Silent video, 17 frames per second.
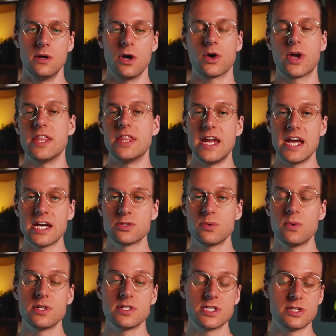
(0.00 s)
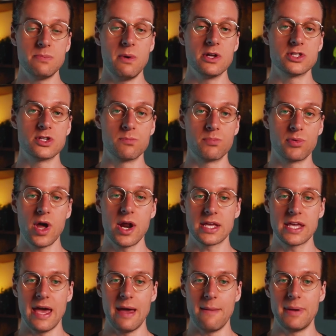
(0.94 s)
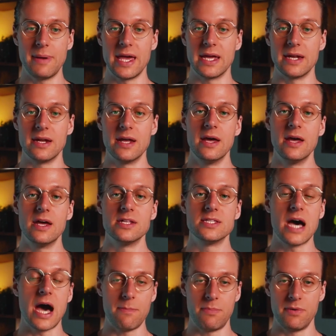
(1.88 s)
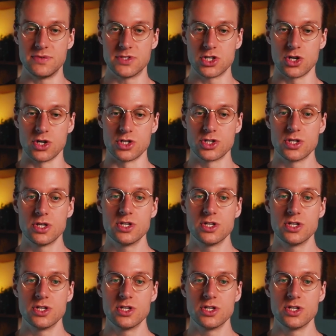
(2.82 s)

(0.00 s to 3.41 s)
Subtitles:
Okay, the next one is a sponsored product campaign top of search.